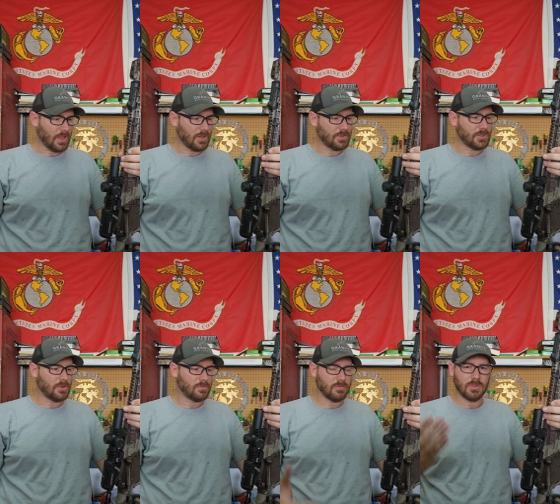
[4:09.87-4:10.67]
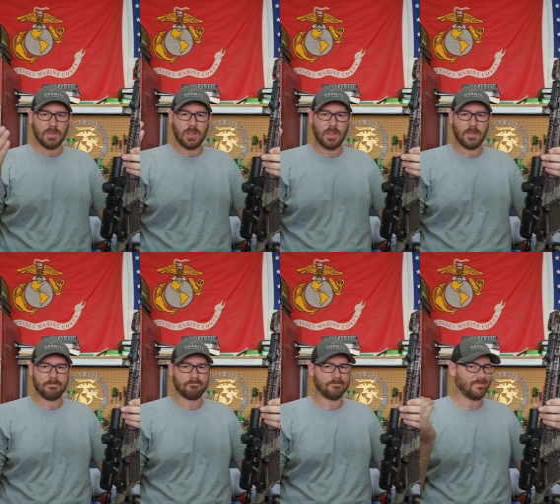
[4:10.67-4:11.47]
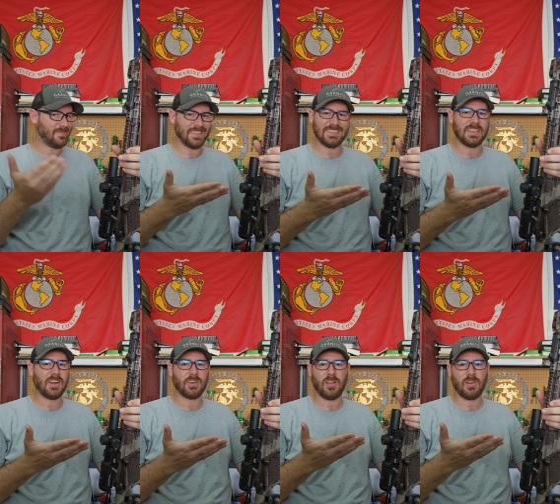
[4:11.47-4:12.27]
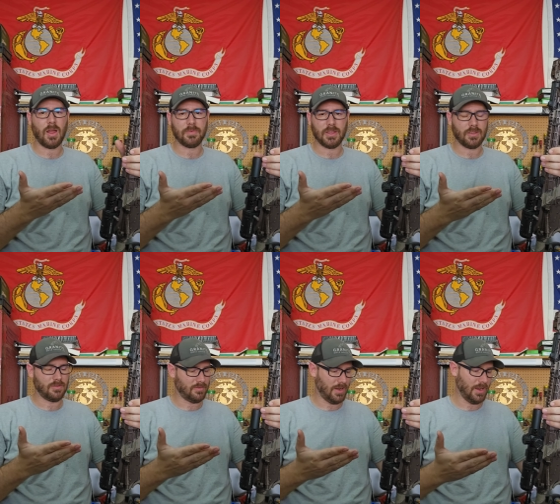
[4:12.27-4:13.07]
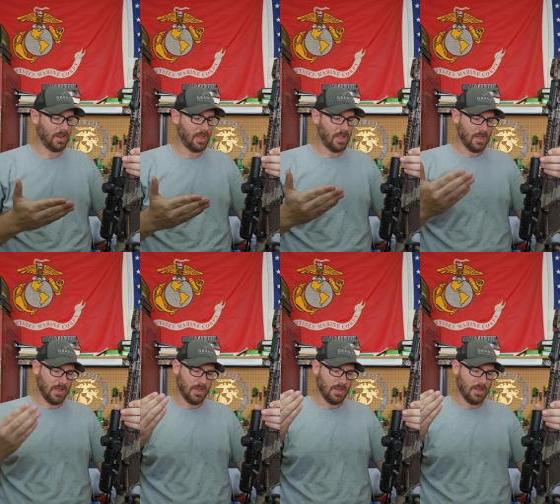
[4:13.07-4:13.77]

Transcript: so this is a $100 optic, right?